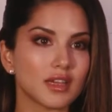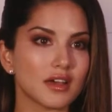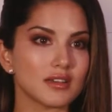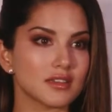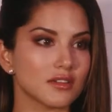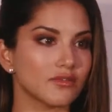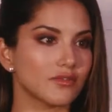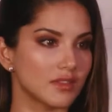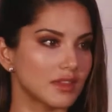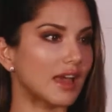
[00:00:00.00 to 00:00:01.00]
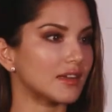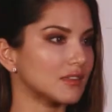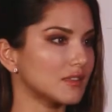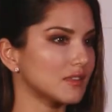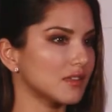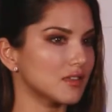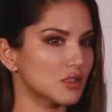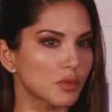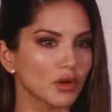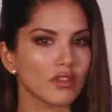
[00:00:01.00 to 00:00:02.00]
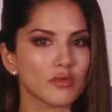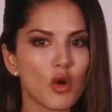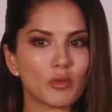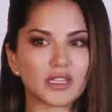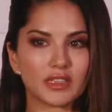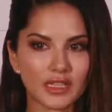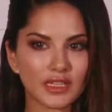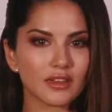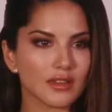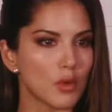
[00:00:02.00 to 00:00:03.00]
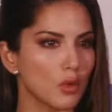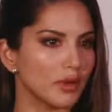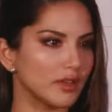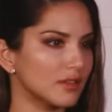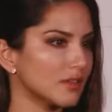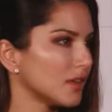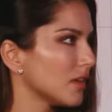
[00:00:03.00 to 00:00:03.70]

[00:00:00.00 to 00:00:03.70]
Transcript: because of that spur of the moment, the heat of the moment.